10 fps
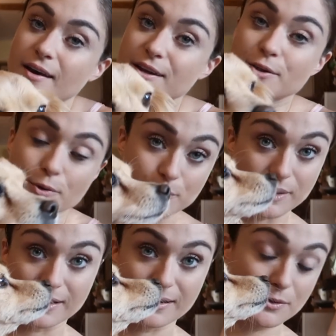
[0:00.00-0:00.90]
I
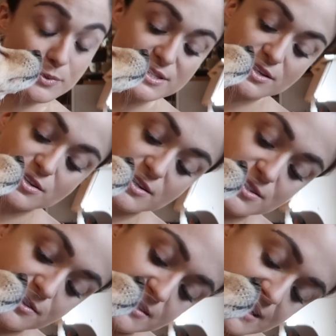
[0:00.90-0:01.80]
know we saw
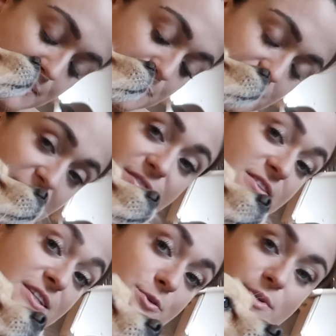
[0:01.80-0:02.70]
dogs all the time,
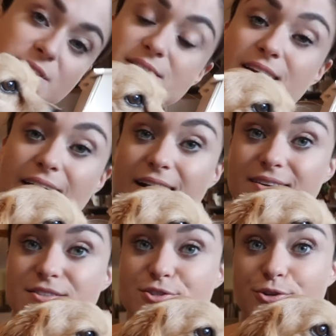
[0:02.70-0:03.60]
even little ones that
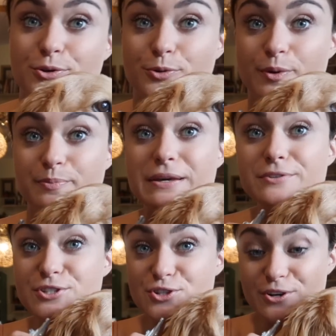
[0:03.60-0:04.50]
had to be
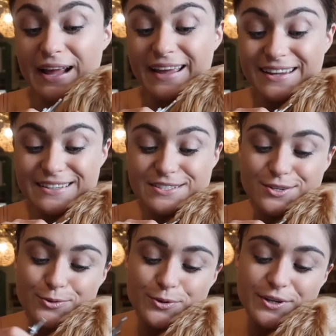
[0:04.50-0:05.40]

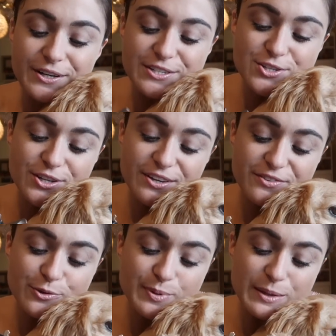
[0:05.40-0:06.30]
restrained or it took a
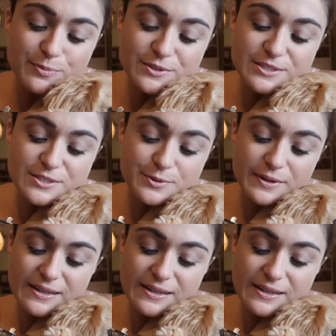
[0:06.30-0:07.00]
few people to do